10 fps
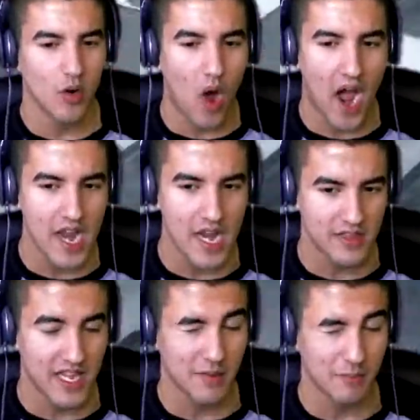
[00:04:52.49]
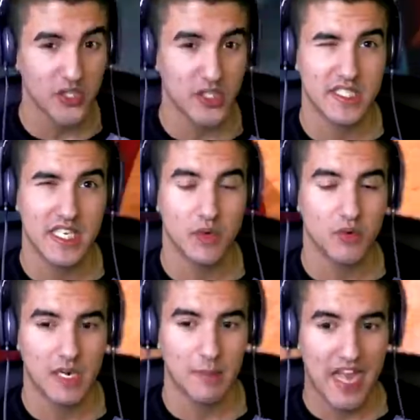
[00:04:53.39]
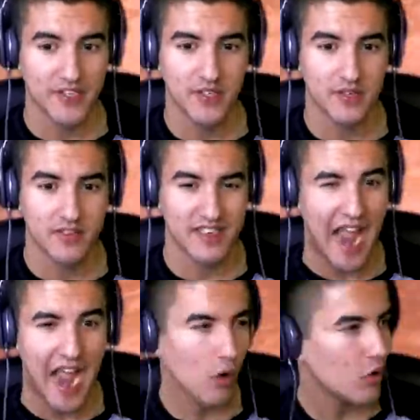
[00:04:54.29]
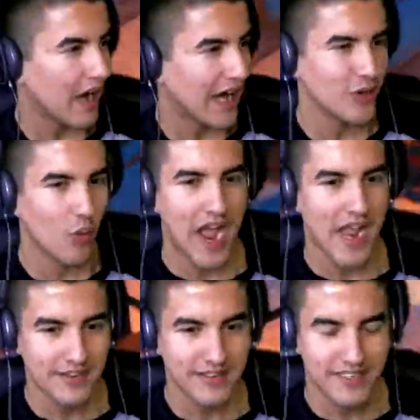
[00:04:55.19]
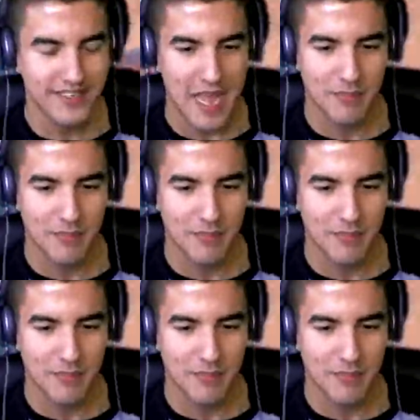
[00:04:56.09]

don't know why. Then Bungie said they were gonna patch it. Now I don't know why it didn't